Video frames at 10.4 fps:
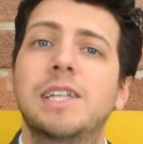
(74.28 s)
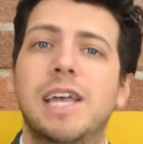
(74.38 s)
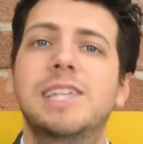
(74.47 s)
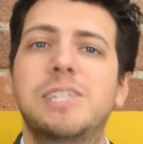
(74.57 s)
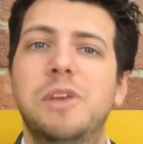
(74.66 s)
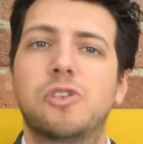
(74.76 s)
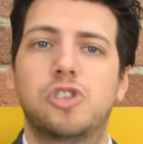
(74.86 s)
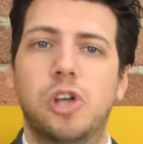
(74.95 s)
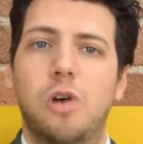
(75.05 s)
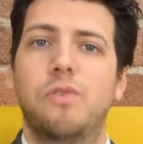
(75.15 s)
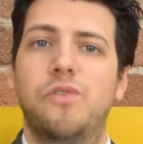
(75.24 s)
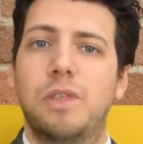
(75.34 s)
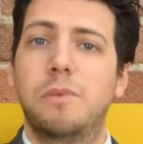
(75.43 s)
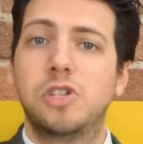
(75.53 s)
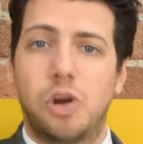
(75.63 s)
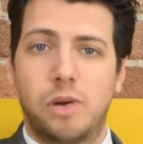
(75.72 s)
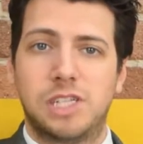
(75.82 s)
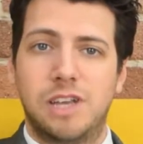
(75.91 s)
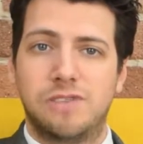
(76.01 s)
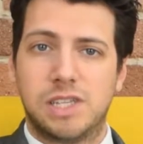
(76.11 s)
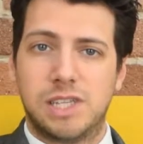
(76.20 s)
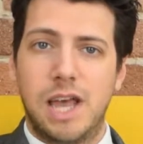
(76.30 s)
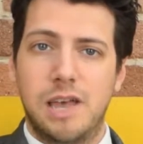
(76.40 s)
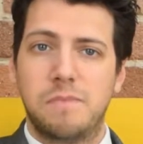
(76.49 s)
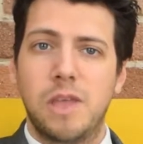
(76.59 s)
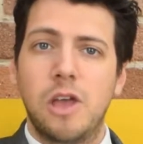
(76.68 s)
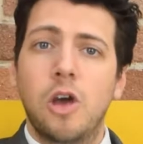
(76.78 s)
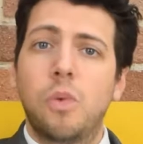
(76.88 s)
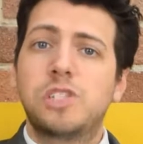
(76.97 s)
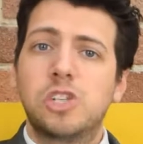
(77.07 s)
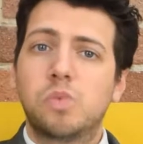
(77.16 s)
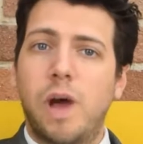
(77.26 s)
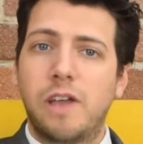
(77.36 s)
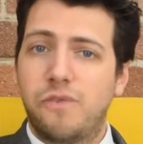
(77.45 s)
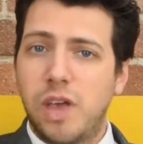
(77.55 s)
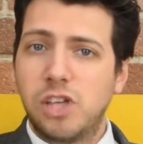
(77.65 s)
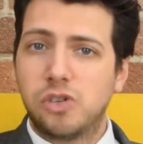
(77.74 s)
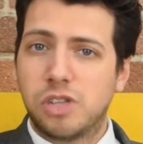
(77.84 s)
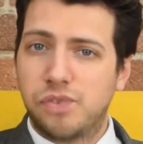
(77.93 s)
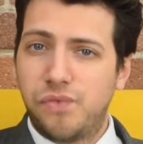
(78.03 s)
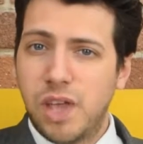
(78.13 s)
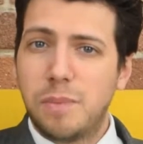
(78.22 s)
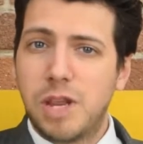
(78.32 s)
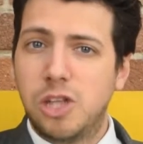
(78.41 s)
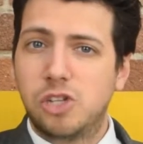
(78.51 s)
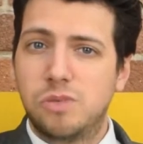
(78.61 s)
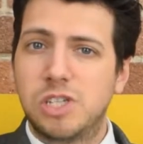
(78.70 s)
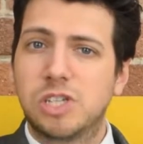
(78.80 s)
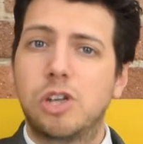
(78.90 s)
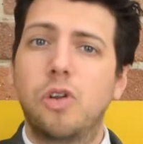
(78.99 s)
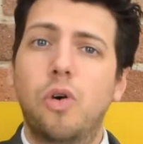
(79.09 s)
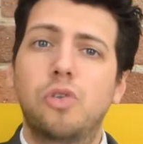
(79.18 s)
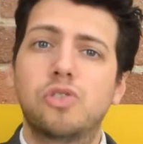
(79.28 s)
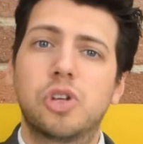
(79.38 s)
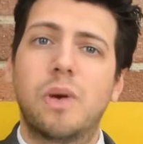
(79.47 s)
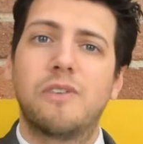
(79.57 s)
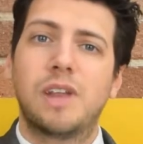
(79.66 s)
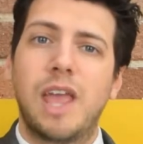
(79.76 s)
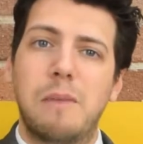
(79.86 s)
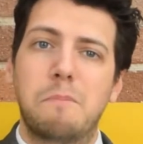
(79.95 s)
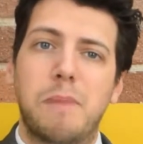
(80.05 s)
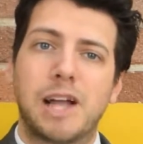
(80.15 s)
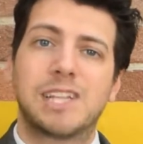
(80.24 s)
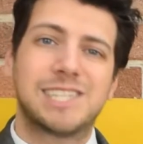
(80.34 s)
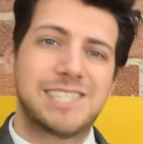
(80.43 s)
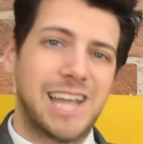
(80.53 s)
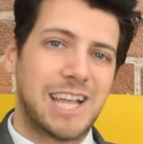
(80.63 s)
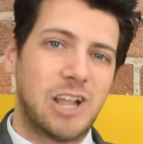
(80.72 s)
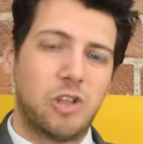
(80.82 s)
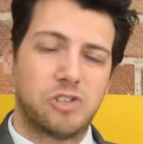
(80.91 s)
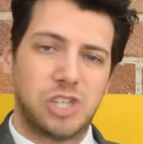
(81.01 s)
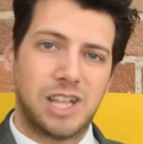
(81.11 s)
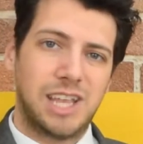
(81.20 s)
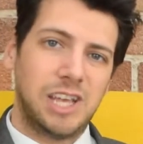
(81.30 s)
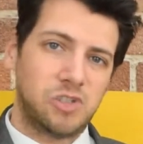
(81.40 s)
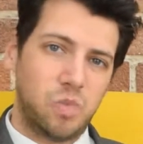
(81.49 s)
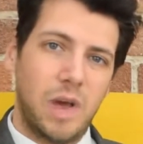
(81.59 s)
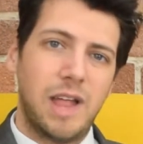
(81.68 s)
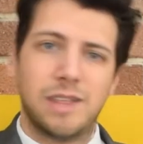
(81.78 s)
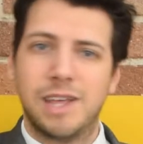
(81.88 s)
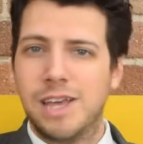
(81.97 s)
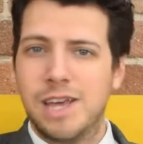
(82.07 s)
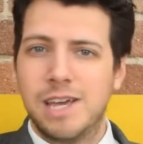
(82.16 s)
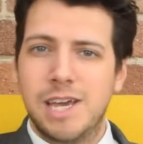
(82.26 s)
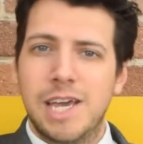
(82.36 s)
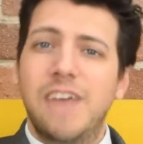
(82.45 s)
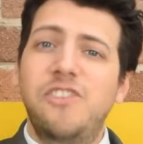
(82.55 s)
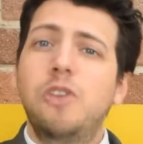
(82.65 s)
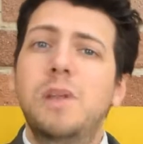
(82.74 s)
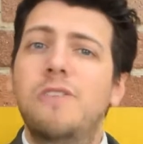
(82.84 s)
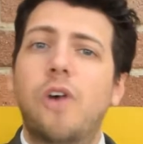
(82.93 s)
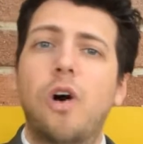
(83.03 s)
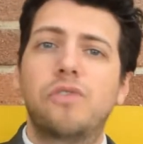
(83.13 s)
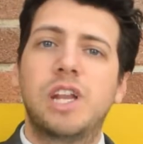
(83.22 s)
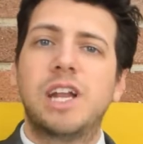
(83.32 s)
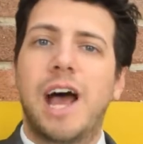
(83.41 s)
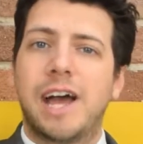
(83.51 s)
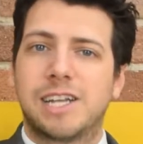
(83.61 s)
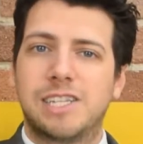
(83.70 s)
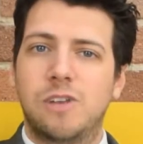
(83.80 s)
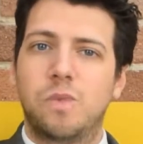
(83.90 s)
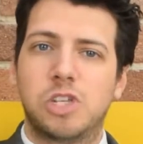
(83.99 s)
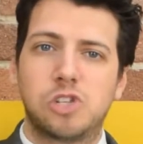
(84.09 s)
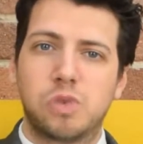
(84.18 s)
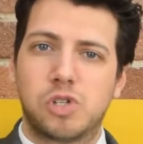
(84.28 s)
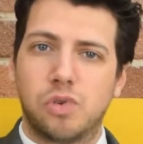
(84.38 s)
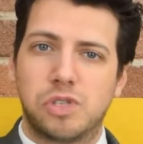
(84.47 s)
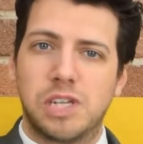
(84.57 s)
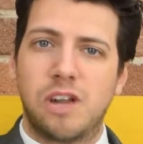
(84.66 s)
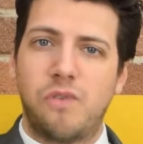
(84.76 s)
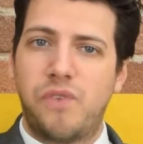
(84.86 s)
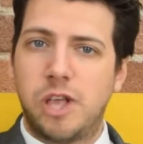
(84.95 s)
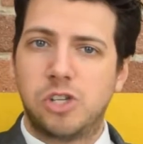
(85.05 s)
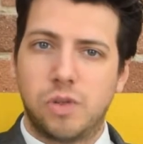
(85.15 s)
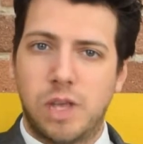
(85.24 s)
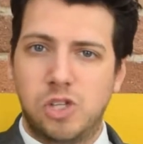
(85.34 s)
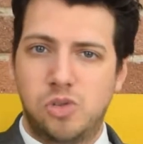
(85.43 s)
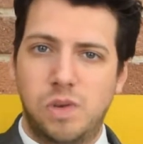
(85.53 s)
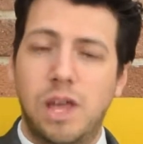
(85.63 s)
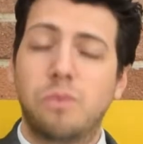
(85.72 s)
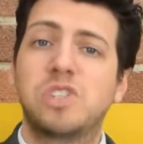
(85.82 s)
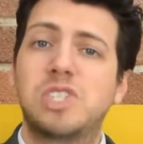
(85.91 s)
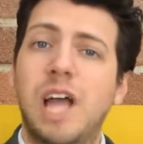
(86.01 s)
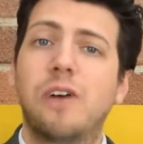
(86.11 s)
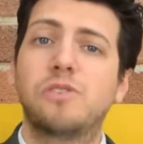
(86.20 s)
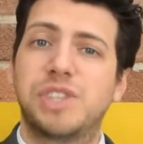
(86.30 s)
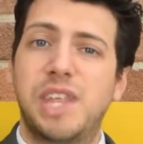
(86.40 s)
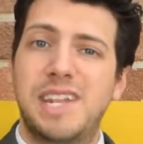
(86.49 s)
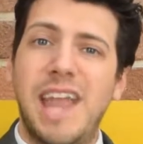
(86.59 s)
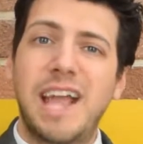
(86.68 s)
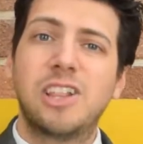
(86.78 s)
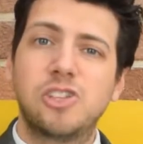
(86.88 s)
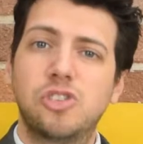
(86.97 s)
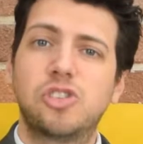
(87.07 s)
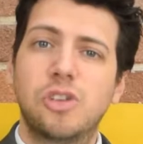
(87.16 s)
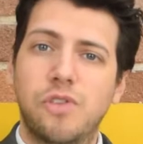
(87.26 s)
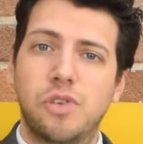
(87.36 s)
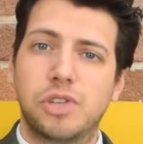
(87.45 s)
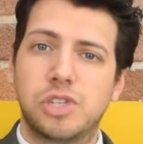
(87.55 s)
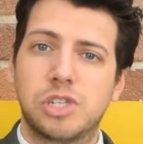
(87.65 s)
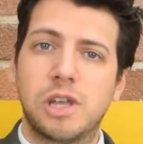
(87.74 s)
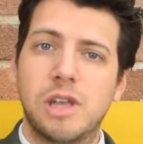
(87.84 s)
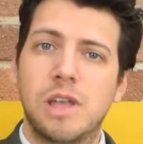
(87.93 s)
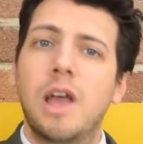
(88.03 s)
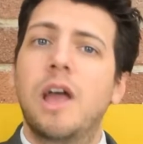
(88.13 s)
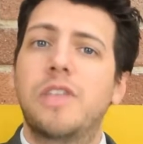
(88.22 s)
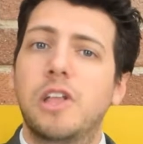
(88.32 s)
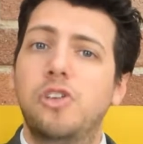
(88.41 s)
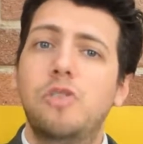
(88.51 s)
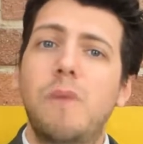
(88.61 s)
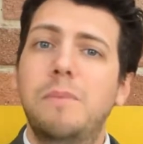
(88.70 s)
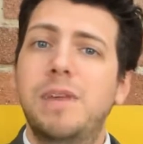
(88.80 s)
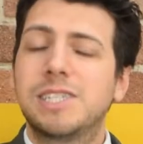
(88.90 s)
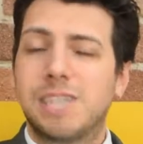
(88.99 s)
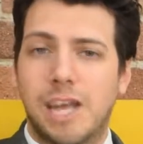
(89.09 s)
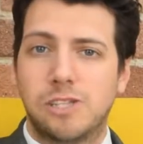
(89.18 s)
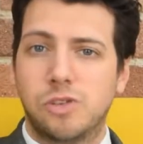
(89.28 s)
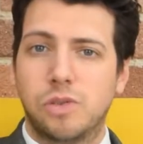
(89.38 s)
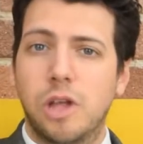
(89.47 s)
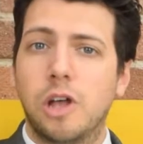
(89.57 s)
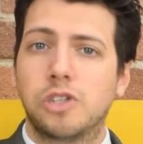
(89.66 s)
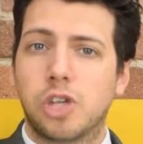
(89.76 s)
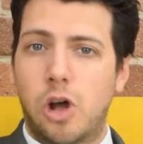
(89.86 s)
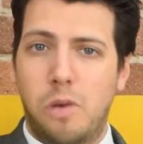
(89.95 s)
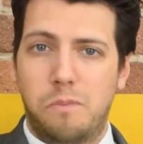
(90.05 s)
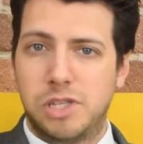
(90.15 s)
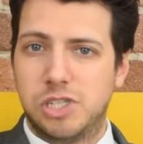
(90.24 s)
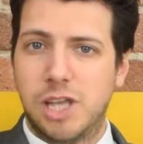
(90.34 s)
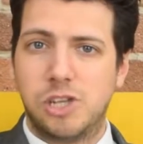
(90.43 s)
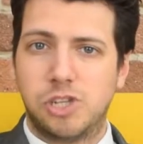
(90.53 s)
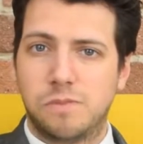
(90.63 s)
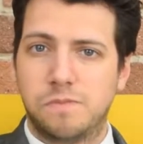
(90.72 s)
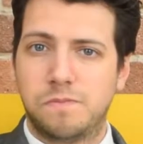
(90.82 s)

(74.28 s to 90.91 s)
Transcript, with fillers: tend to be on show for the majority of the time, which is why facial disfigurement injuries can also have an impact psychologically as well. If you've been involved in an accident which has resulted in a facial injury that was down to the negligence of others, then you may be entitled to compensation.